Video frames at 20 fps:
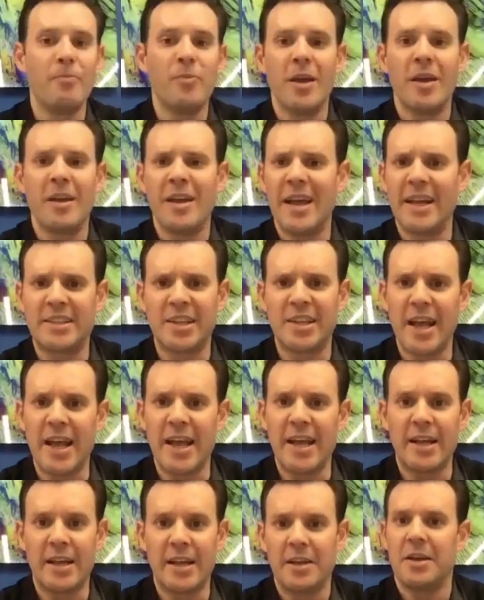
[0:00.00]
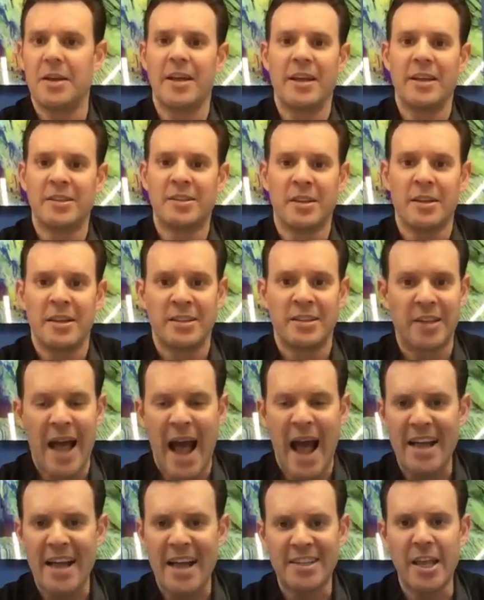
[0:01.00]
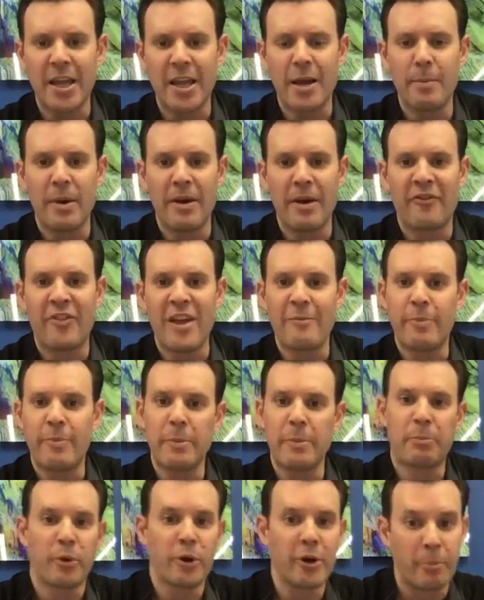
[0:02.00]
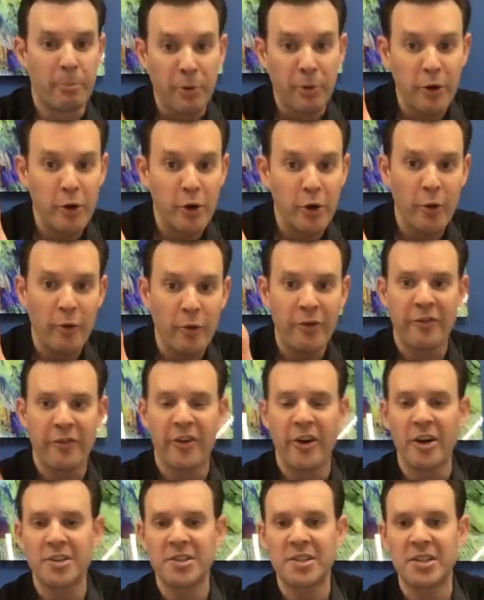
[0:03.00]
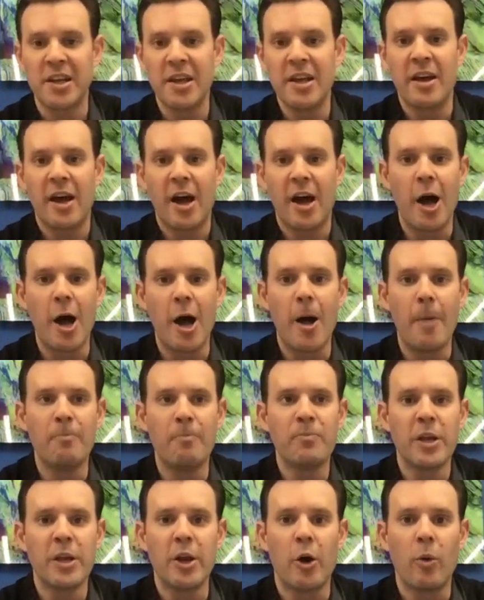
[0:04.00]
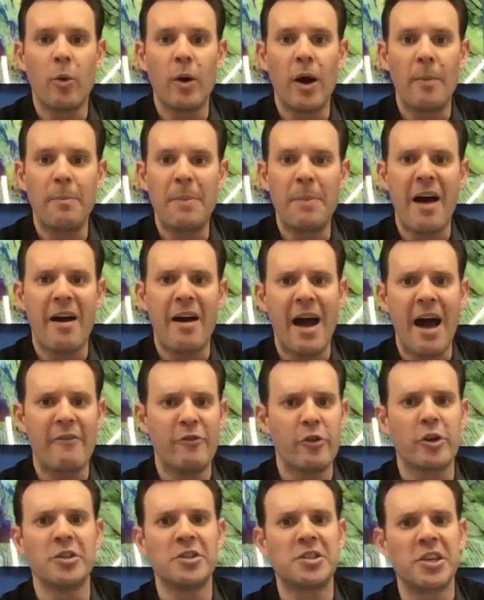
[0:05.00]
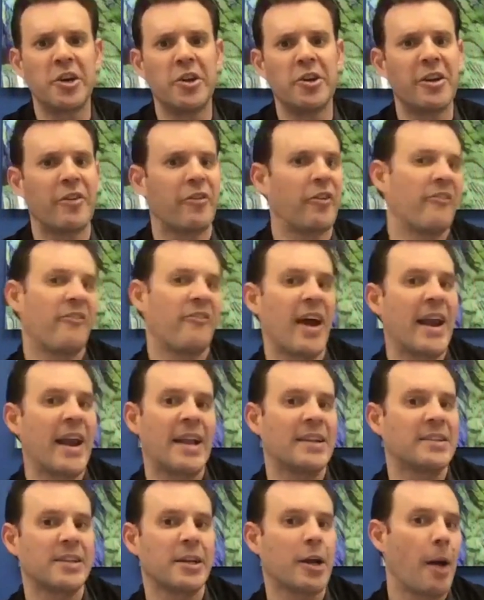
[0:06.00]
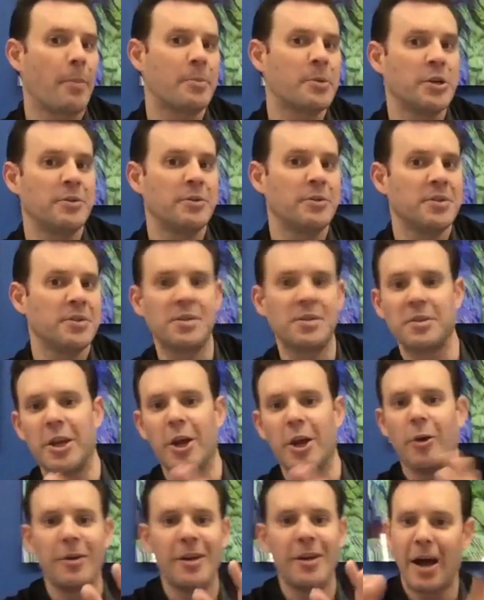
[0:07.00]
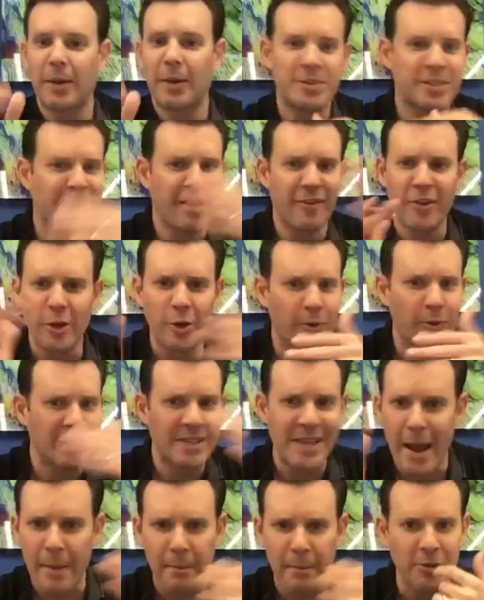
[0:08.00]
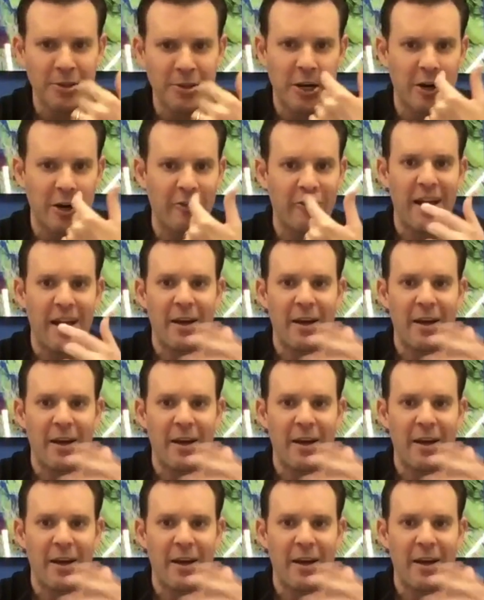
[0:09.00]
it's asking them if they've been pre-approved versus, have you considered different financing options? I'm just giving you examples here of, yes,